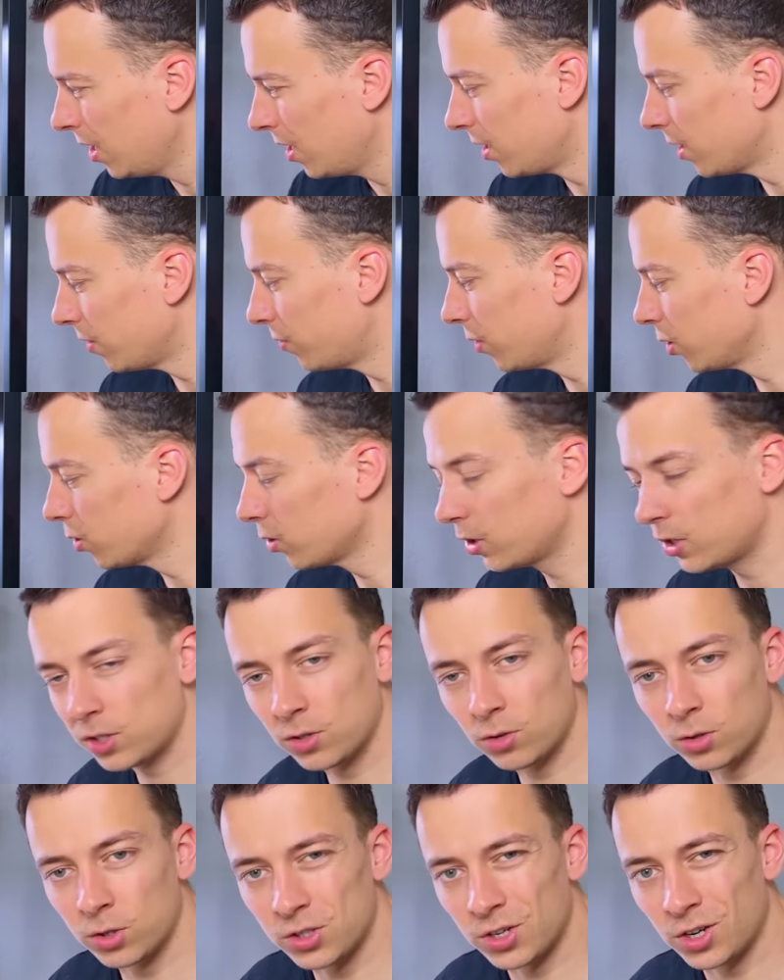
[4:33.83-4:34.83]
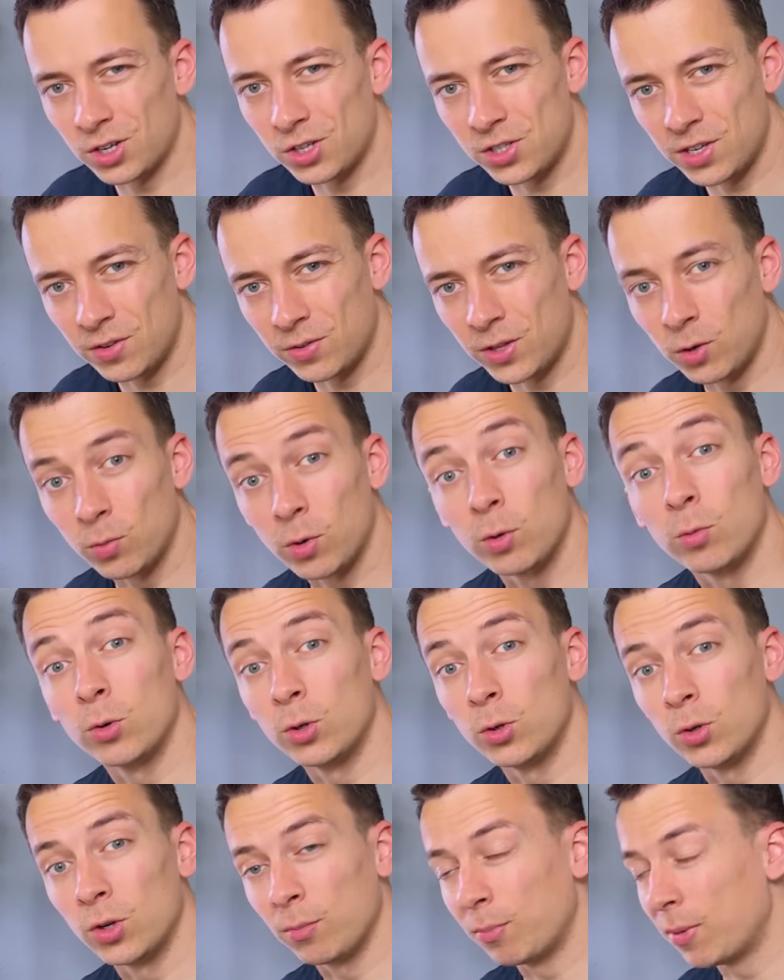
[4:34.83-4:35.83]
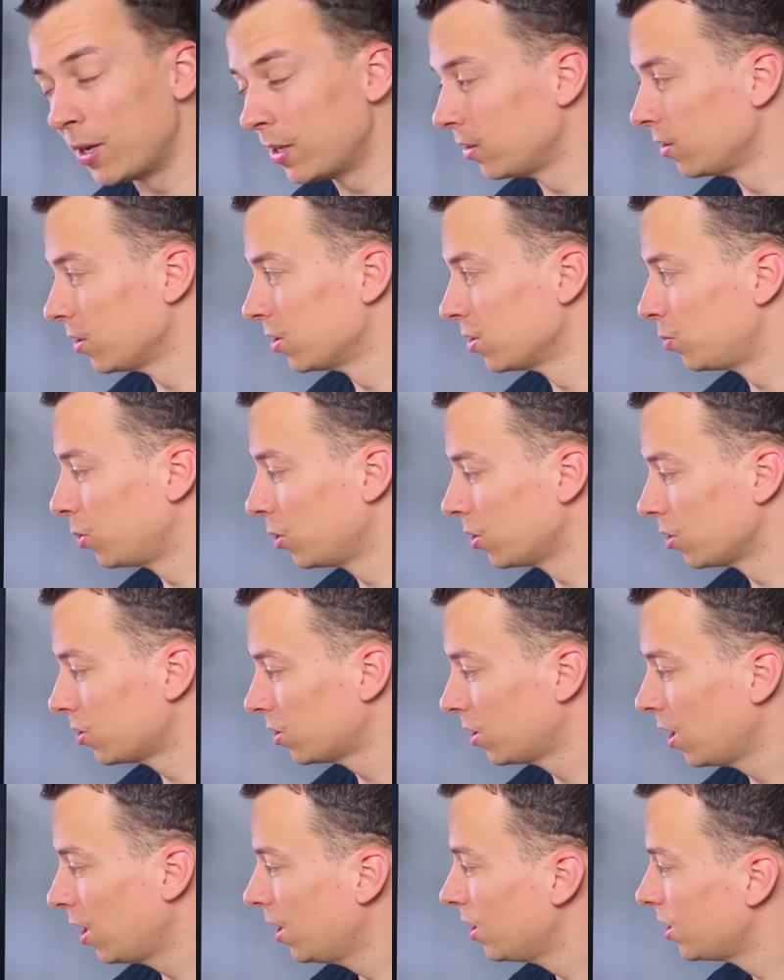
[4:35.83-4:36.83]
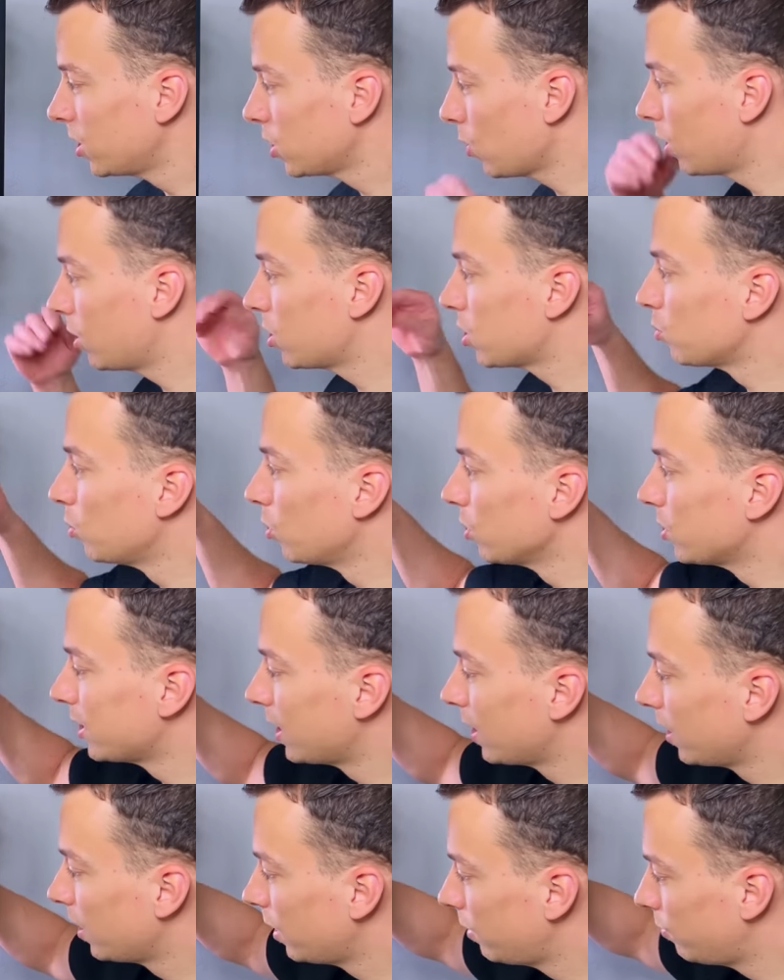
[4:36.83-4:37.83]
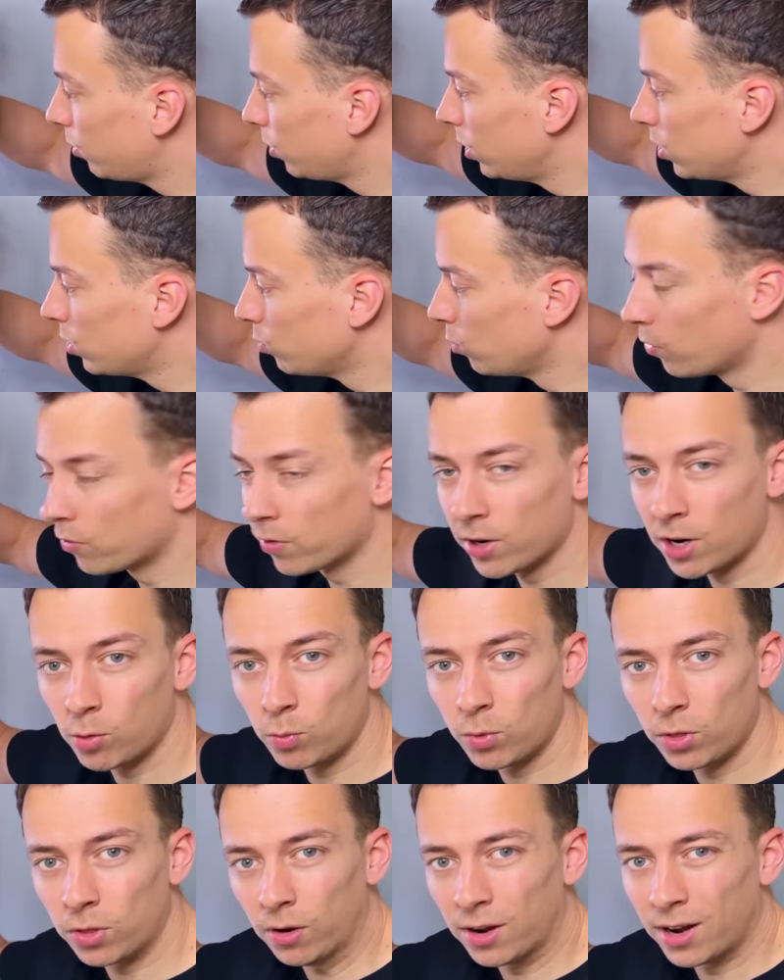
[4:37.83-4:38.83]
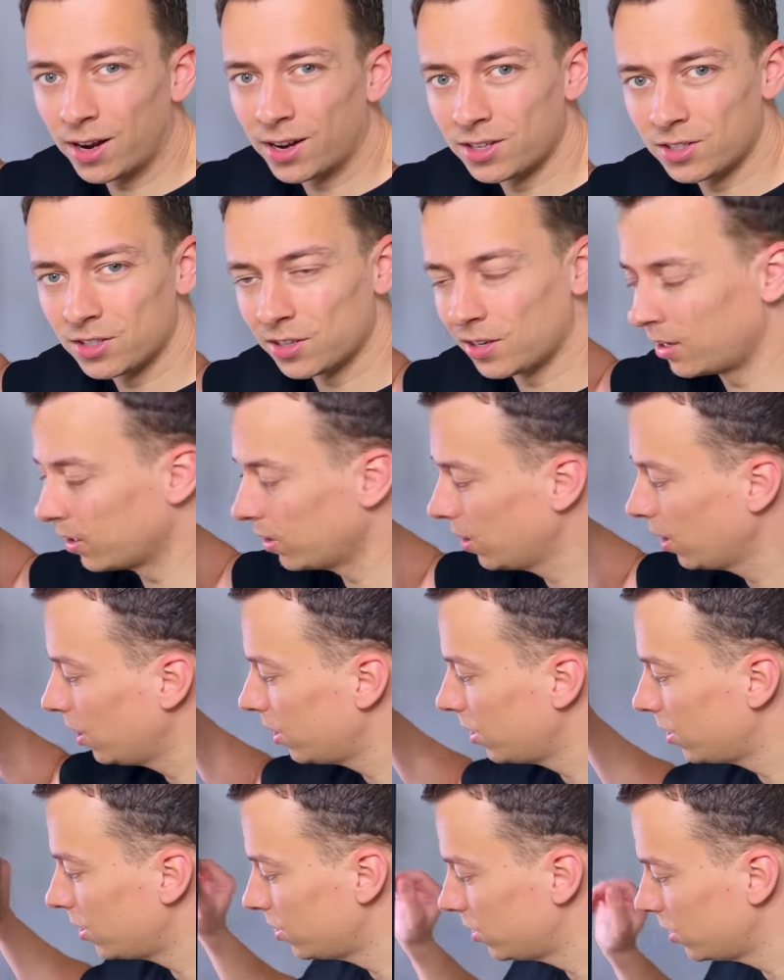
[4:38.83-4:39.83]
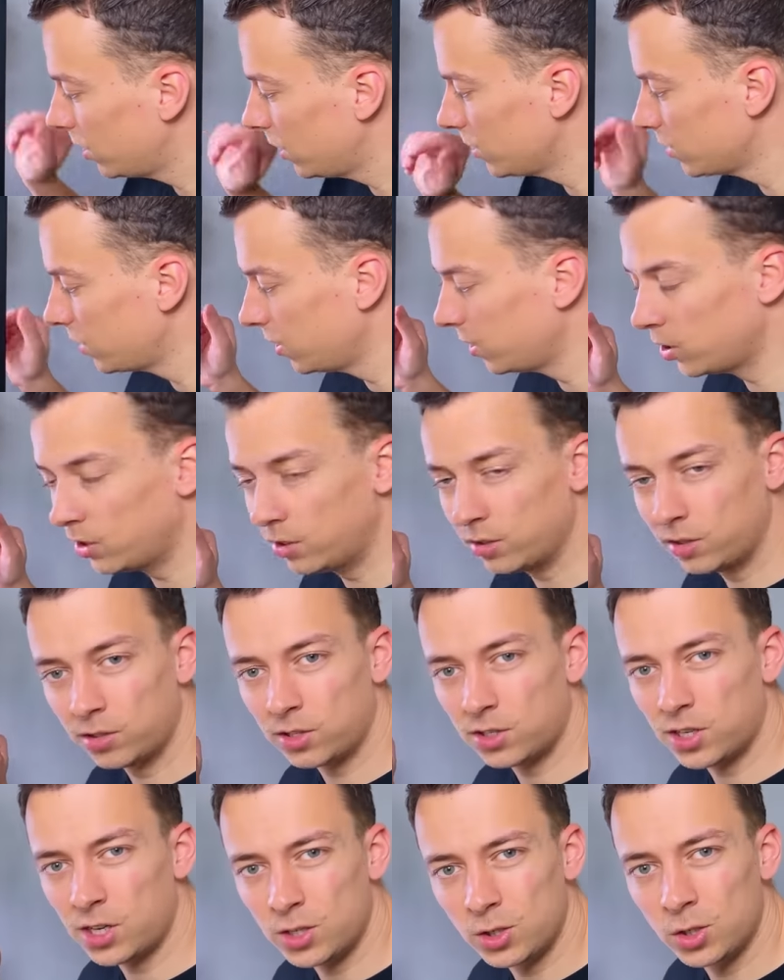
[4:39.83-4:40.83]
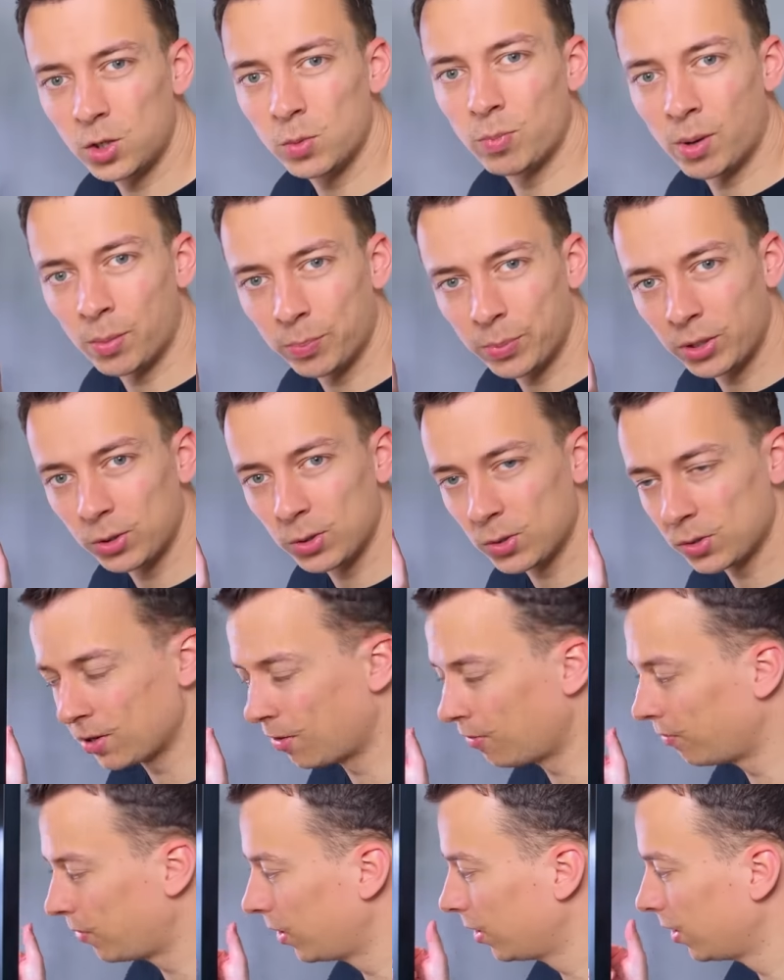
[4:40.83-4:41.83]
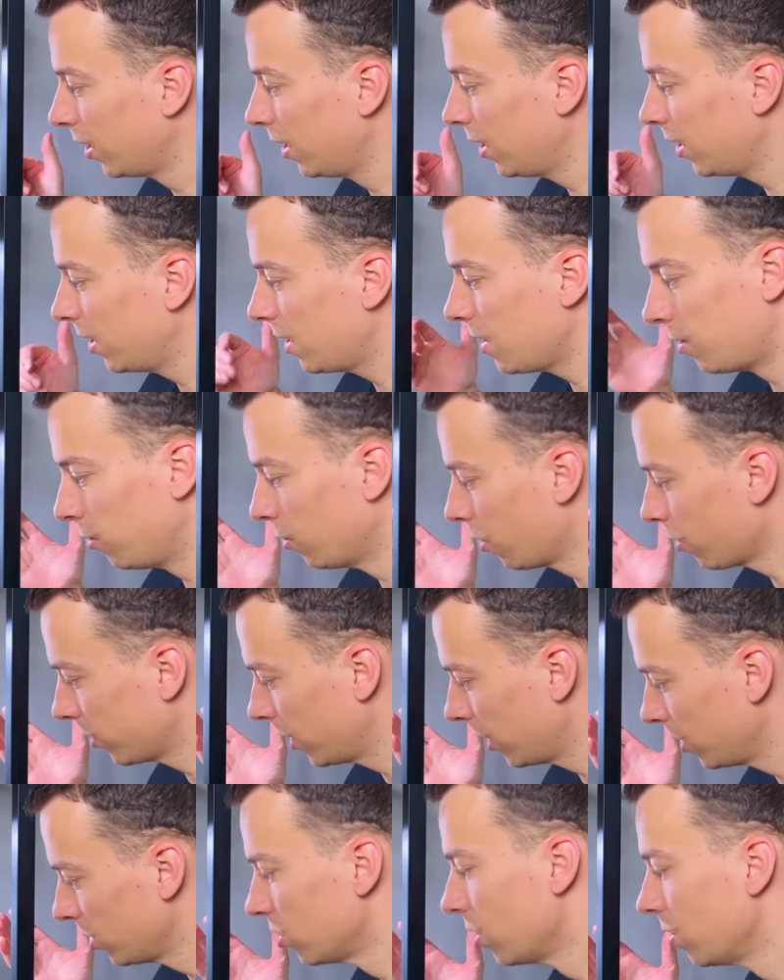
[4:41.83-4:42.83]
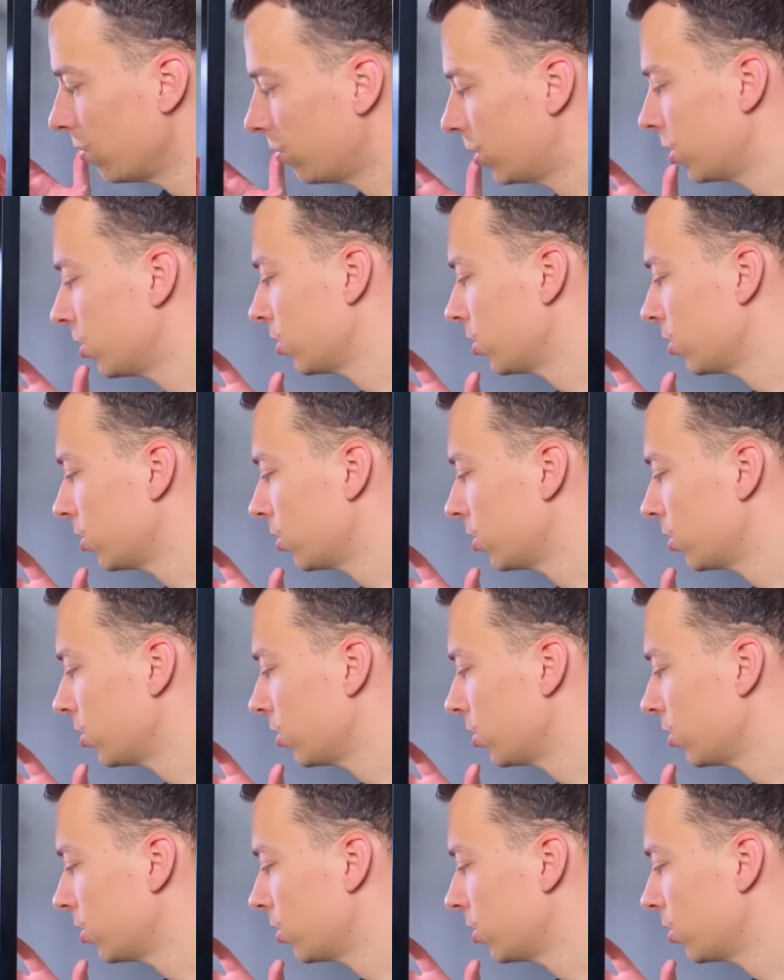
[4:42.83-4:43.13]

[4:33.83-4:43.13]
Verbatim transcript: nothing is going to start shifting when we're doing maintenance because it's quite a small tank and if you need to move around with your hands like it's easily it's easy to bump into something and knock things over.